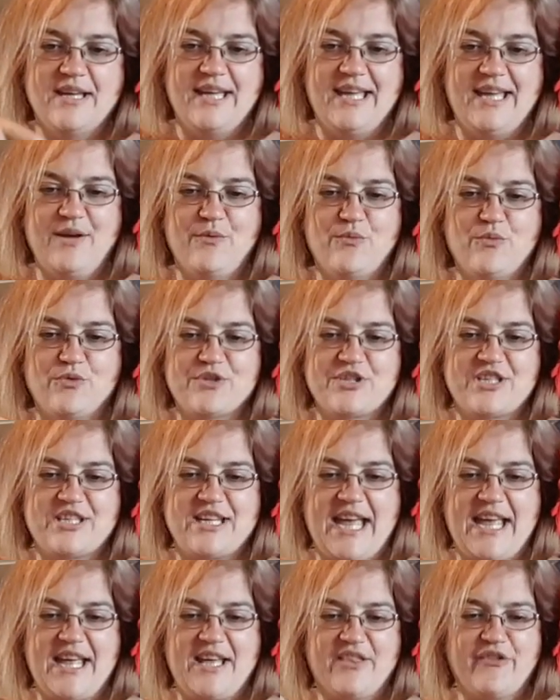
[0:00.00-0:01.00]
It will
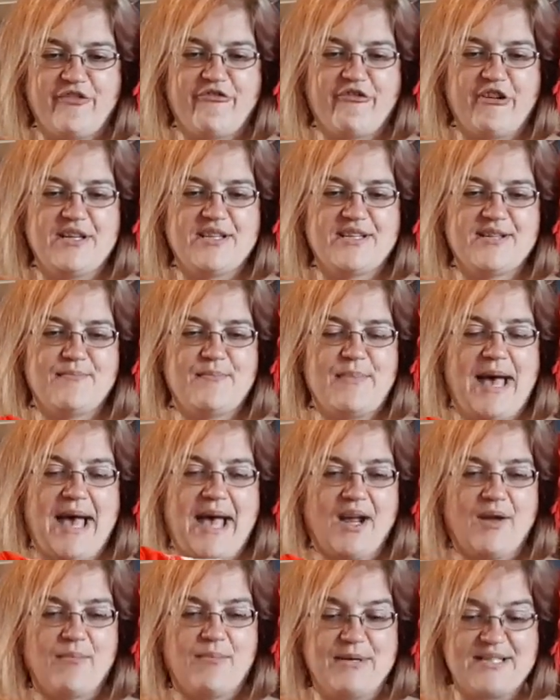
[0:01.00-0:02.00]
stay at the front and
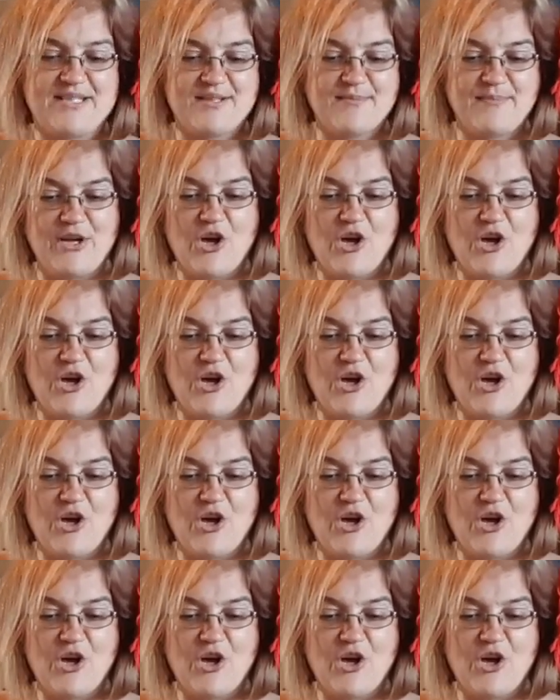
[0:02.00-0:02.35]
back. But to be